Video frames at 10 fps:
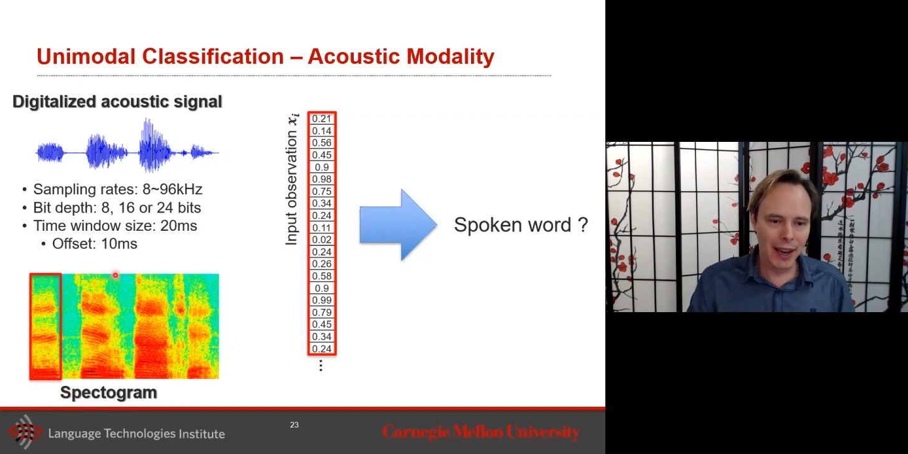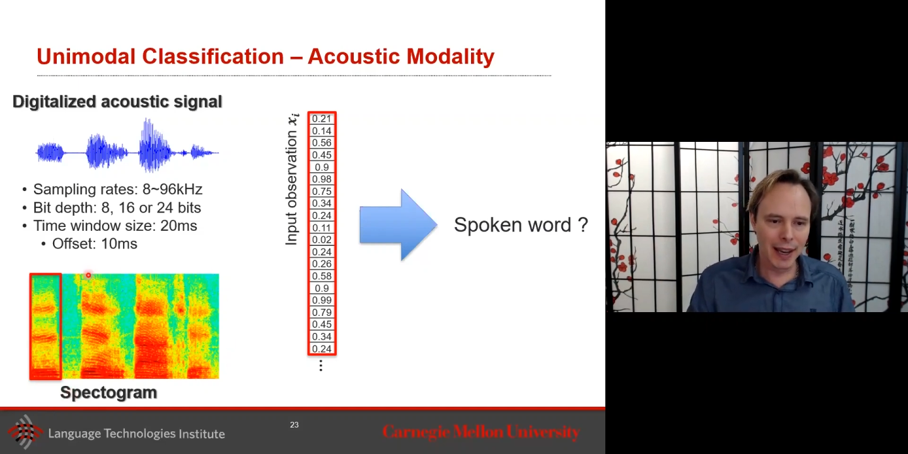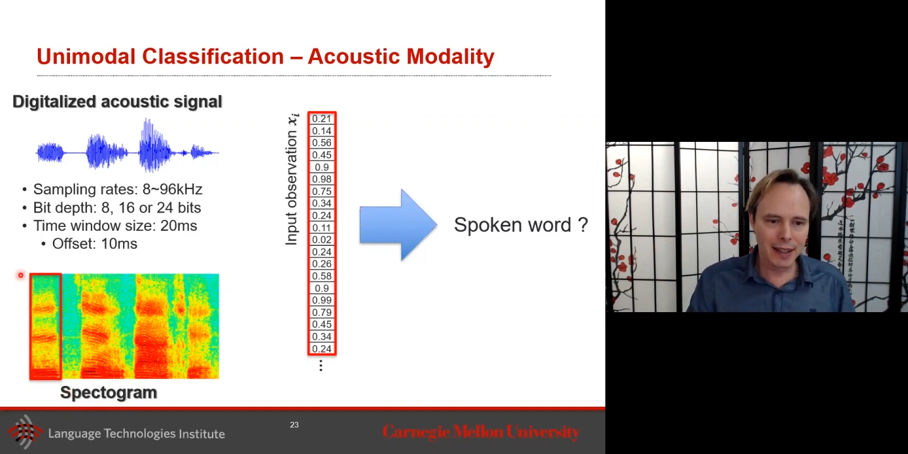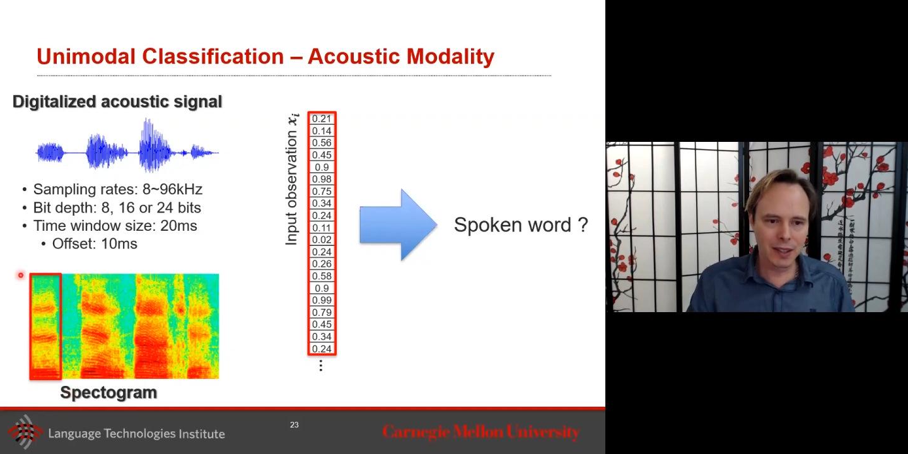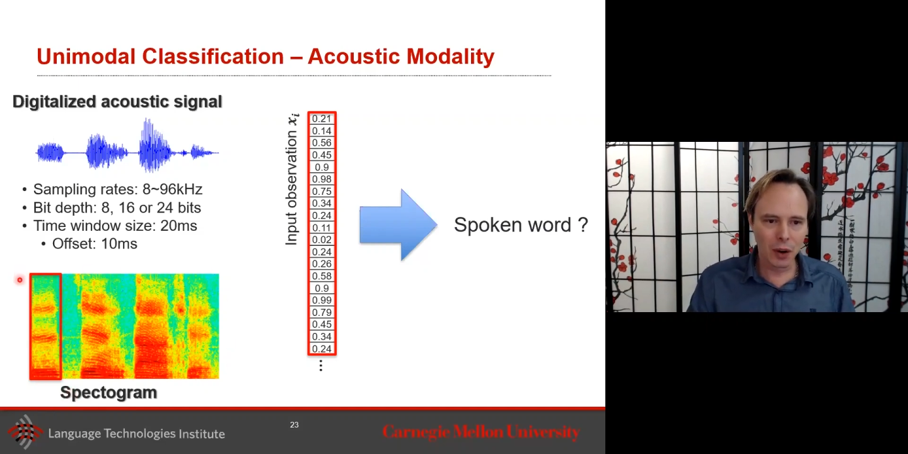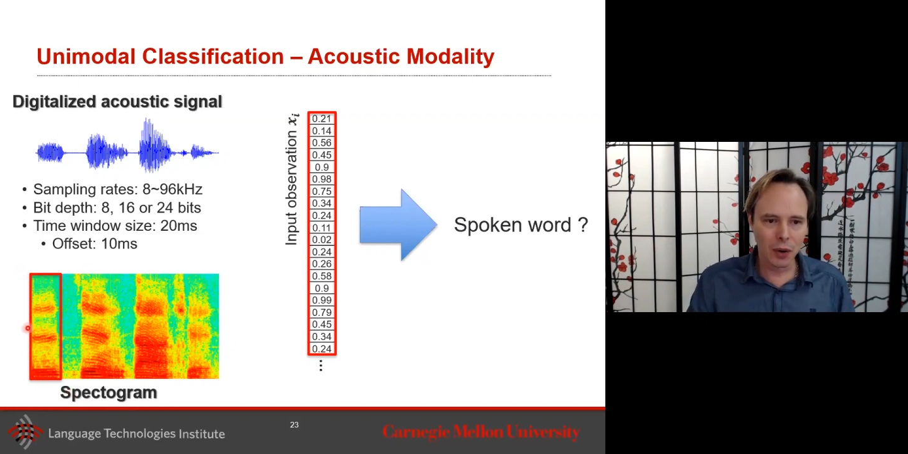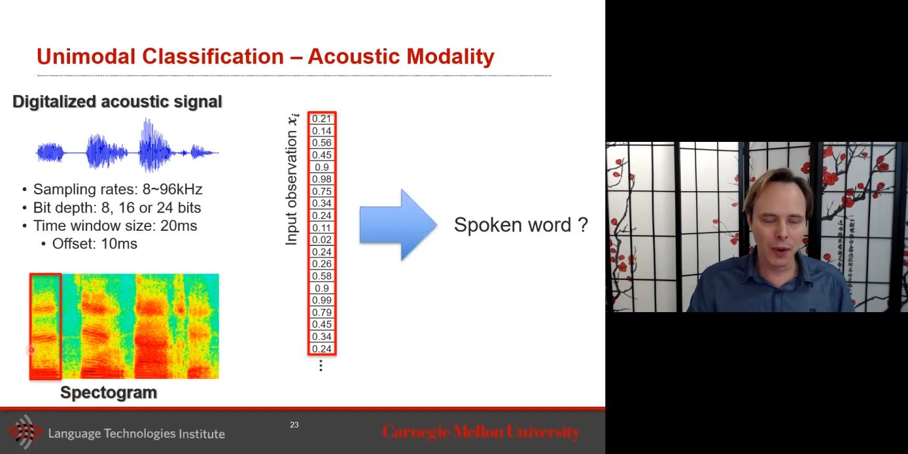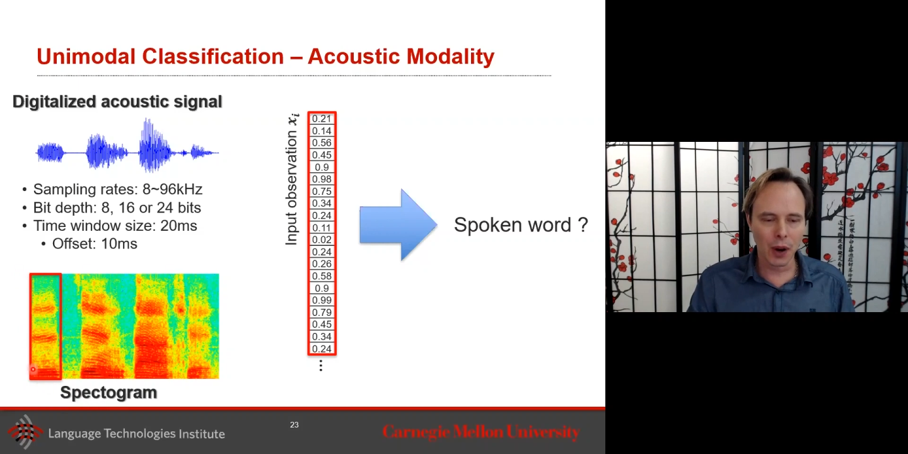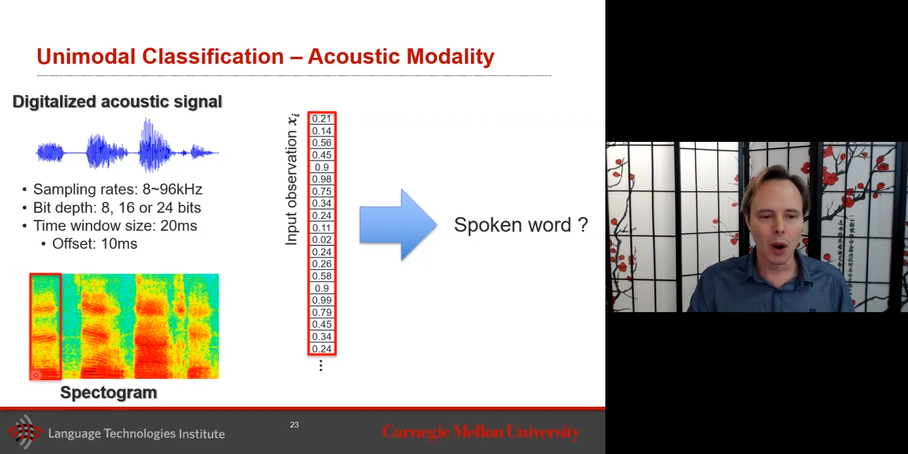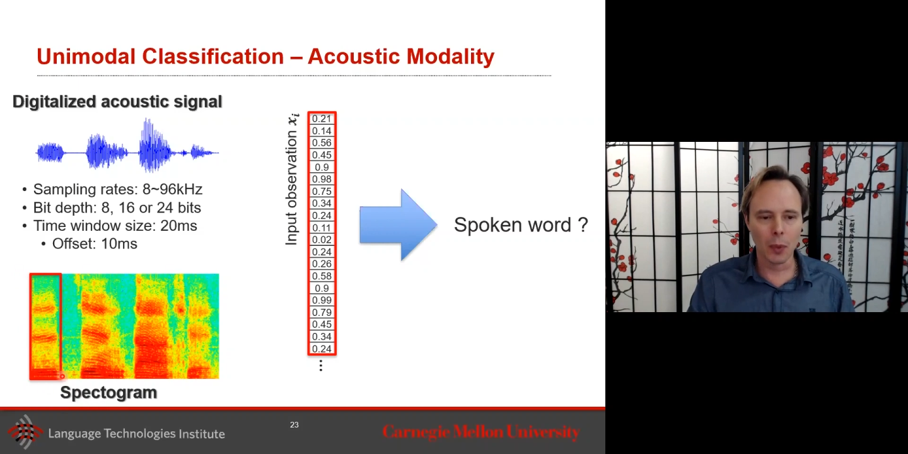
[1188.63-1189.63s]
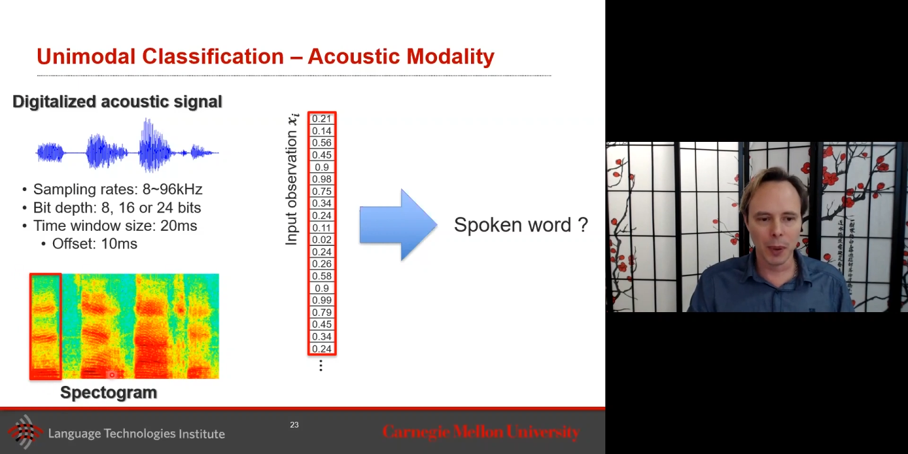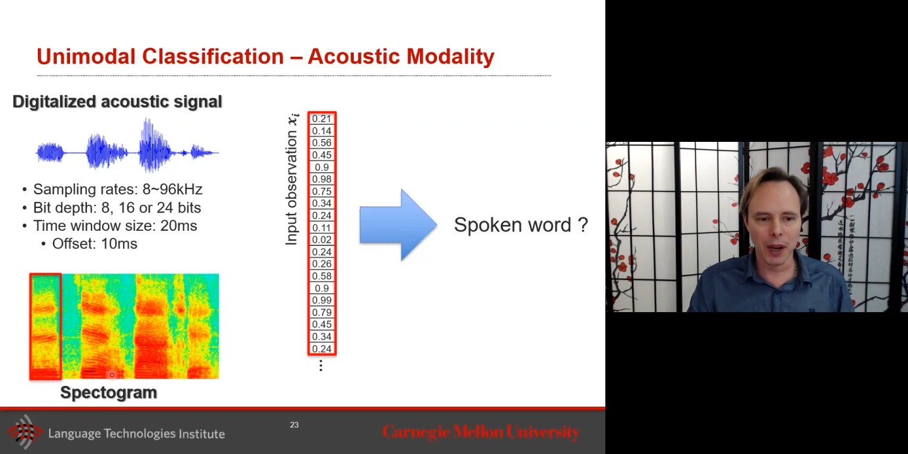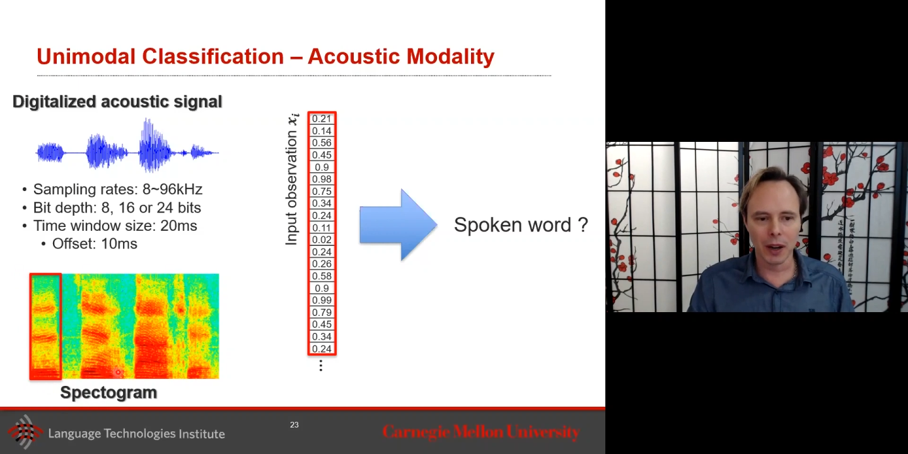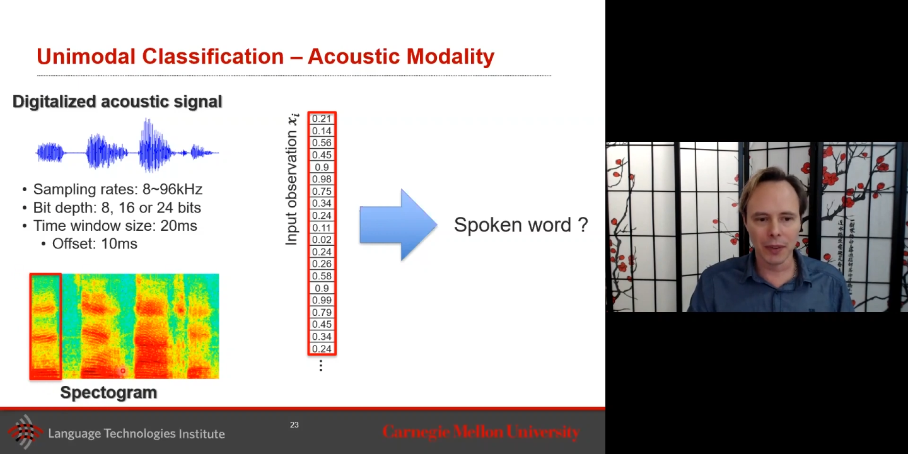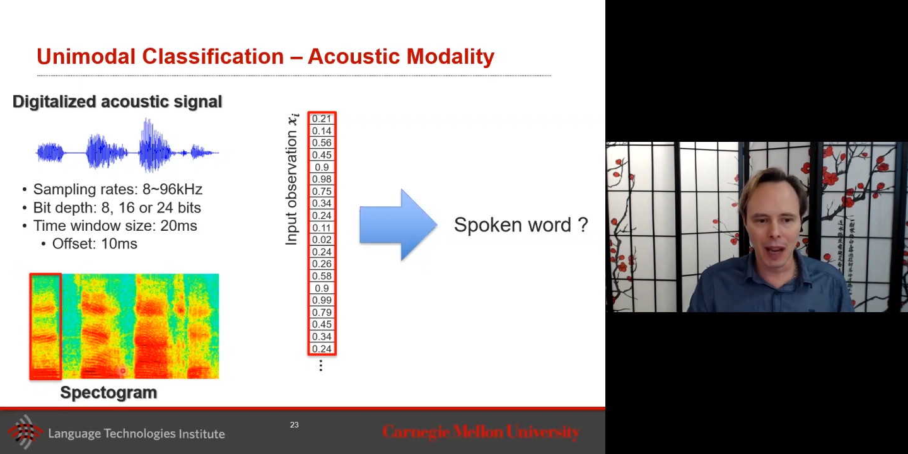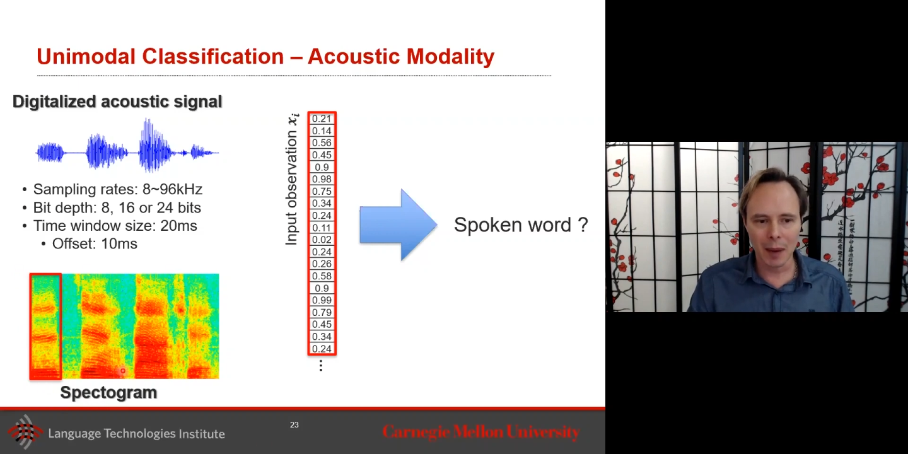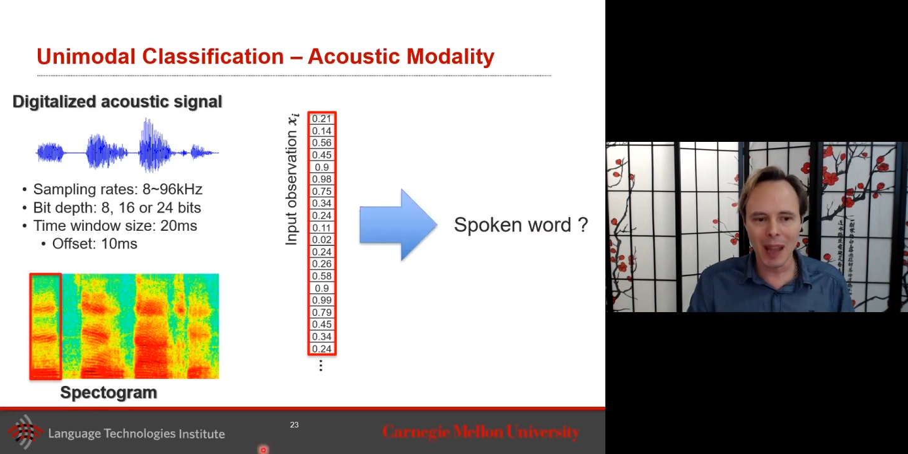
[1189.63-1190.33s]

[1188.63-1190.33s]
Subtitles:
is over a long period of time.